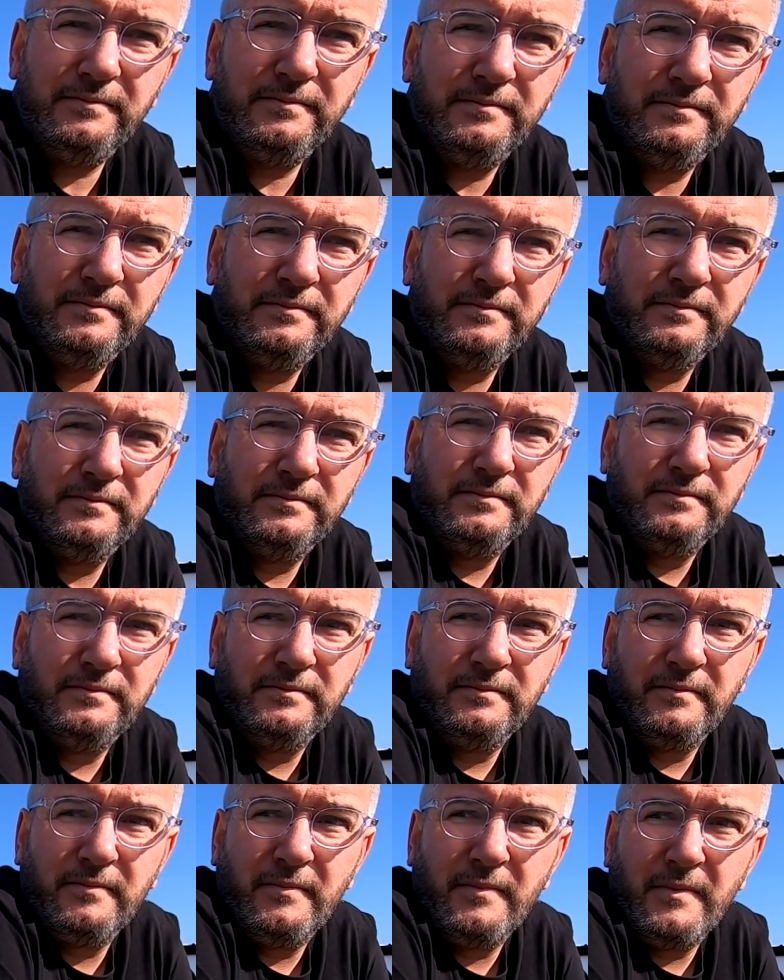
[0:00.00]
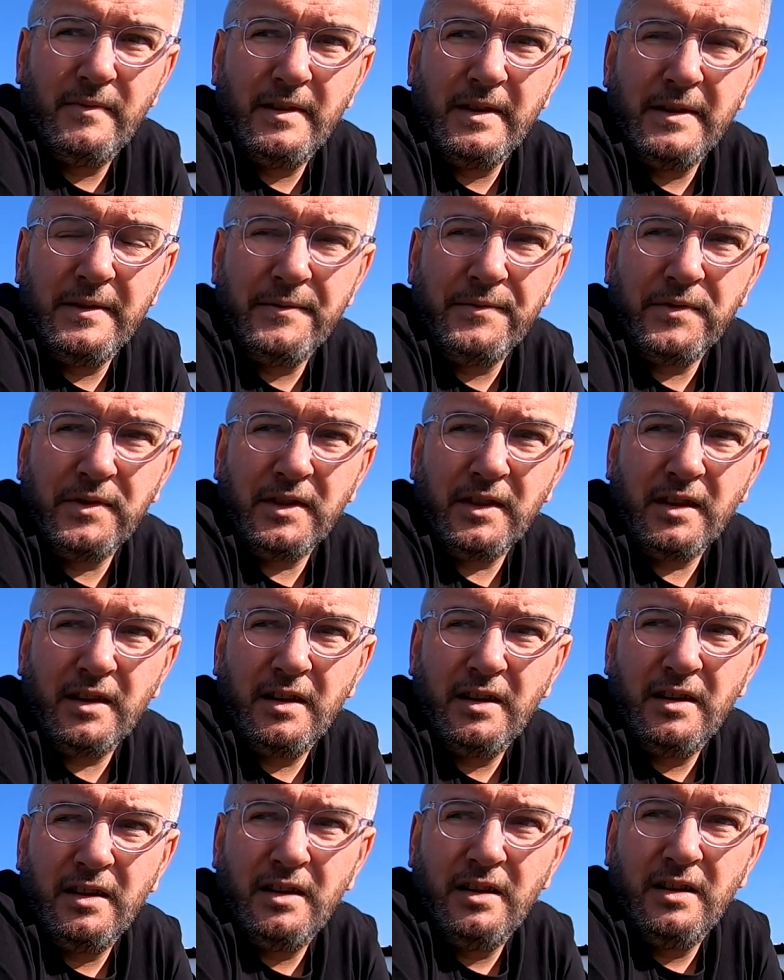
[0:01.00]
should more people come and watch non-league football, and
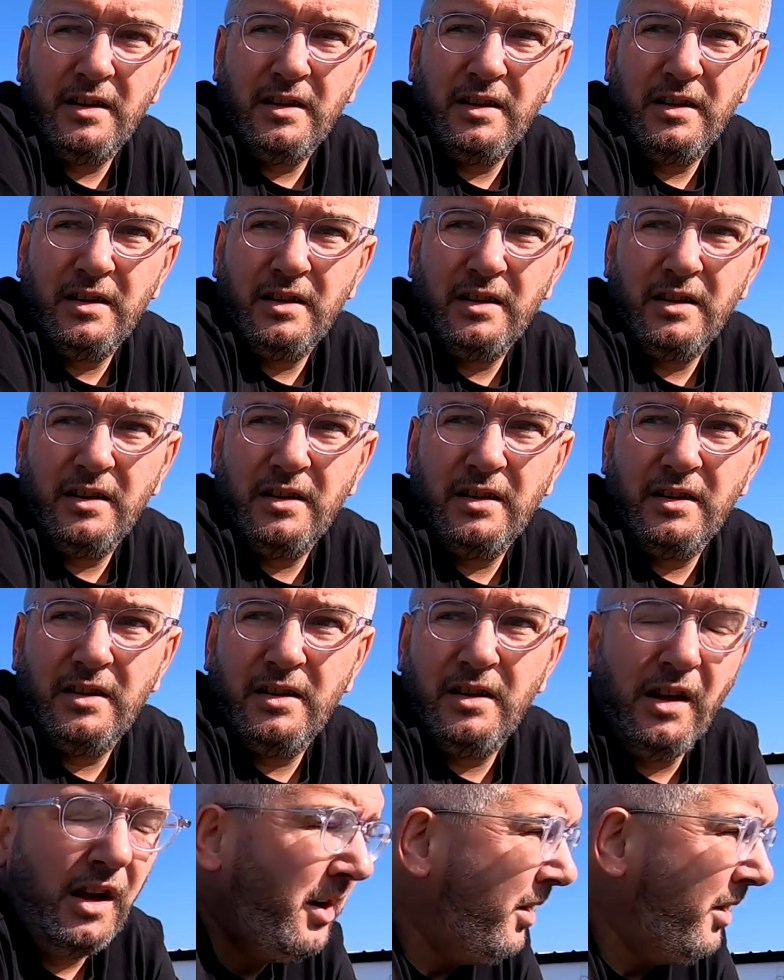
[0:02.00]
specifically this level here?